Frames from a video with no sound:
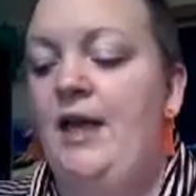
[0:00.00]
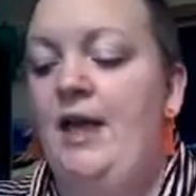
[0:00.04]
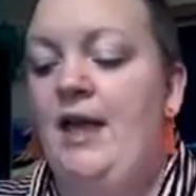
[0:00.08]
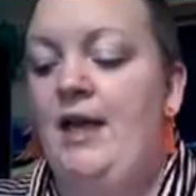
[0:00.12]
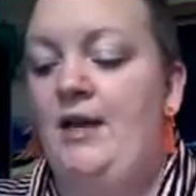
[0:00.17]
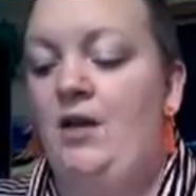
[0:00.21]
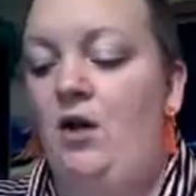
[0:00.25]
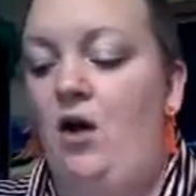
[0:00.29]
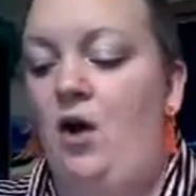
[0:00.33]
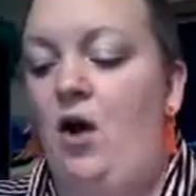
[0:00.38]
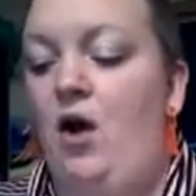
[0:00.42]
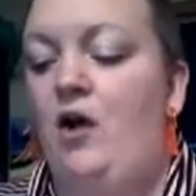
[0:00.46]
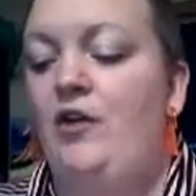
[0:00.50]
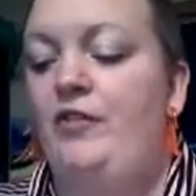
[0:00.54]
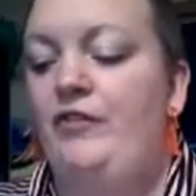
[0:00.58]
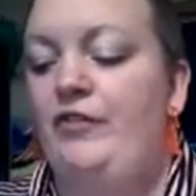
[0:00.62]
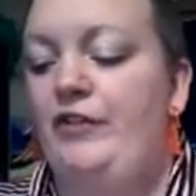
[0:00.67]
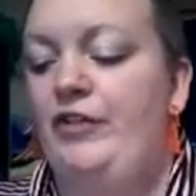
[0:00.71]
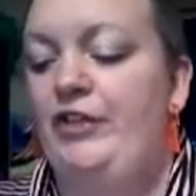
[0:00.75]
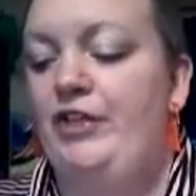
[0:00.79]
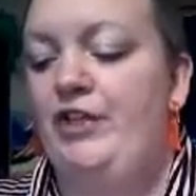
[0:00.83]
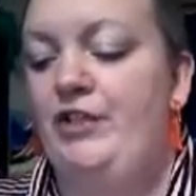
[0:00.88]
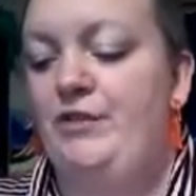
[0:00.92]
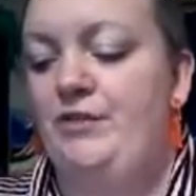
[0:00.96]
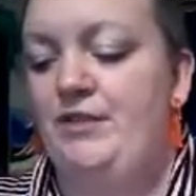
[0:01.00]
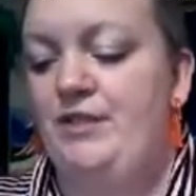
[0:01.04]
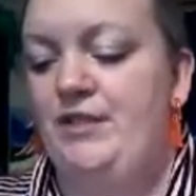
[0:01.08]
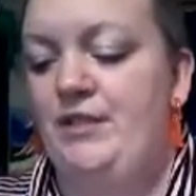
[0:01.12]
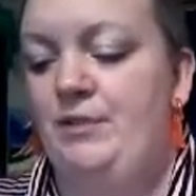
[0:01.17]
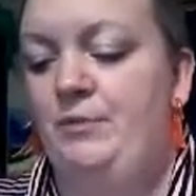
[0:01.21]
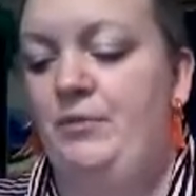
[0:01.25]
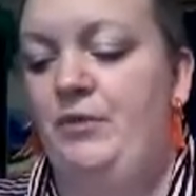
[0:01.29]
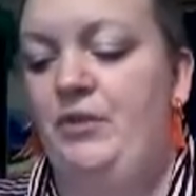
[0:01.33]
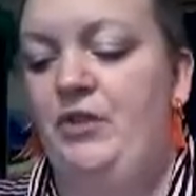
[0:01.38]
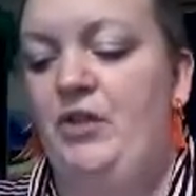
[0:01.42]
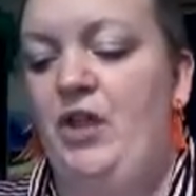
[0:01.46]
and offer you
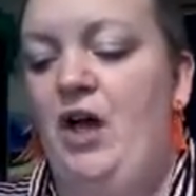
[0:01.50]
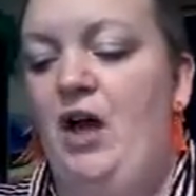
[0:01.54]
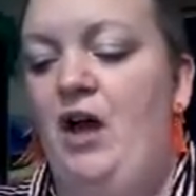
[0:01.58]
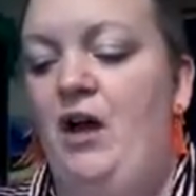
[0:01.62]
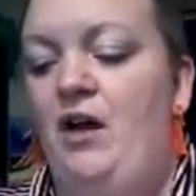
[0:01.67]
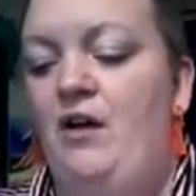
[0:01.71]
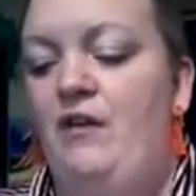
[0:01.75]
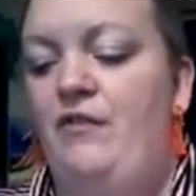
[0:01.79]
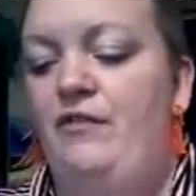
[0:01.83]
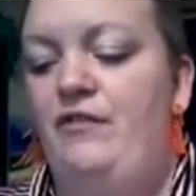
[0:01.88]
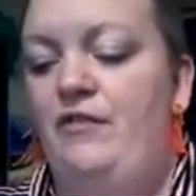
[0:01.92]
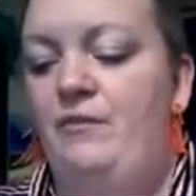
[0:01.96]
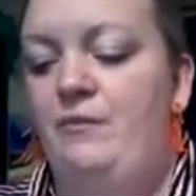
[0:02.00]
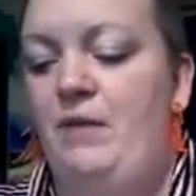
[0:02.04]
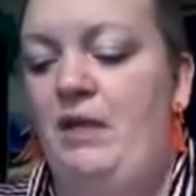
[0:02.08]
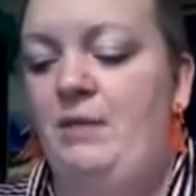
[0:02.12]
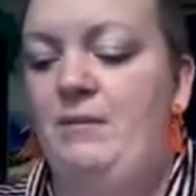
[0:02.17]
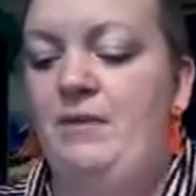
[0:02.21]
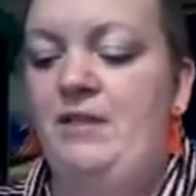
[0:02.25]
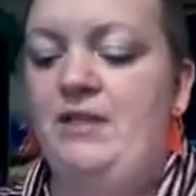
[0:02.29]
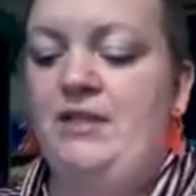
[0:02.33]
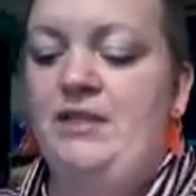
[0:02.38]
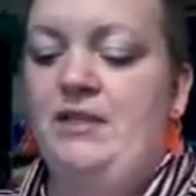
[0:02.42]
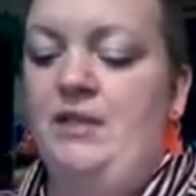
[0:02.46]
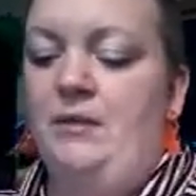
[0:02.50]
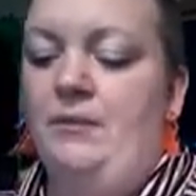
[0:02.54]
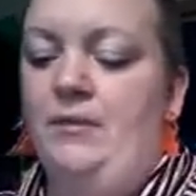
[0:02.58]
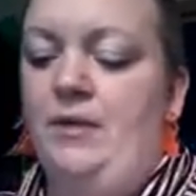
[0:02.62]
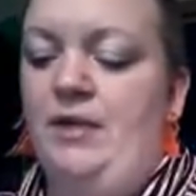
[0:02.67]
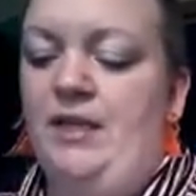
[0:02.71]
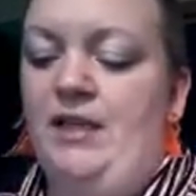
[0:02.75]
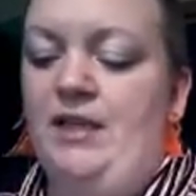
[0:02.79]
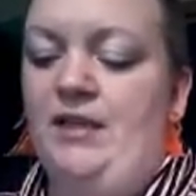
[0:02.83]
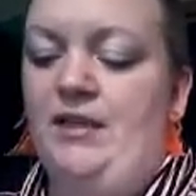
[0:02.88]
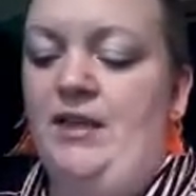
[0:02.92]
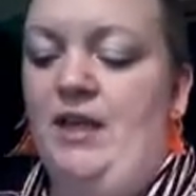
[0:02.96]
some love, maybe
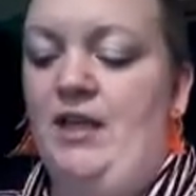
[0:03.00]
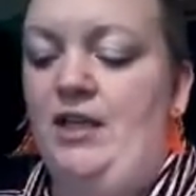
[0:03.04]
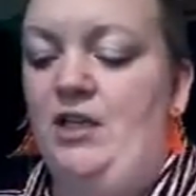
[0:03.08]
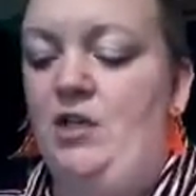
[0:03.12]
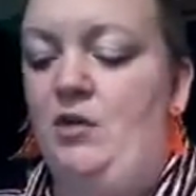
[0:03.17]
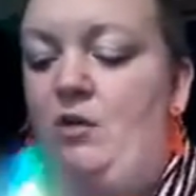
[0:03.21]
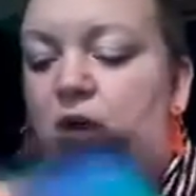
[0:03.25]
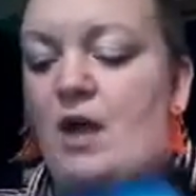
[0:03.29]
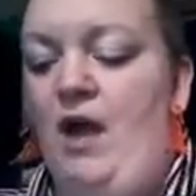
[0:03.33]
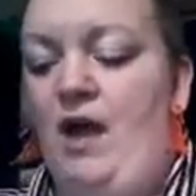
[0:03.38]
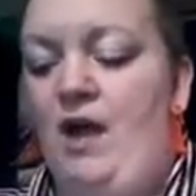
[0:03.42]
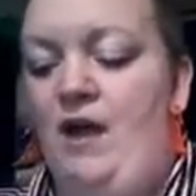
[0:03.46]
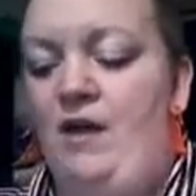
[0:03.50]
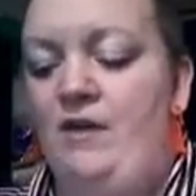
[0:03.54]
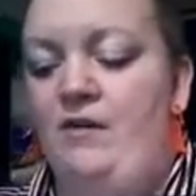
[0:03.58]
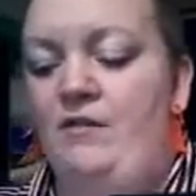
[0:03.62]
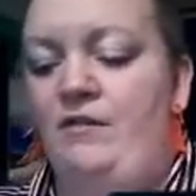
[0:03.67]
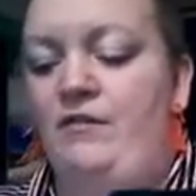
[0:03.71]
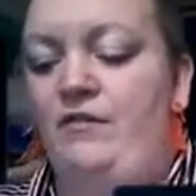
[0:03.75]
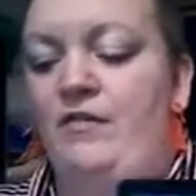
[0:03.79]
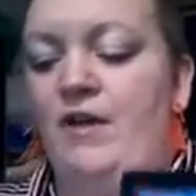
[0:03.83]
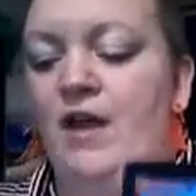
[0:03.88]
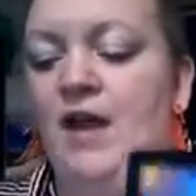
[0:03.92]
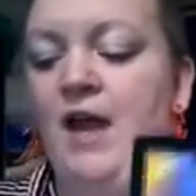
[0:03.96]
somebody that you have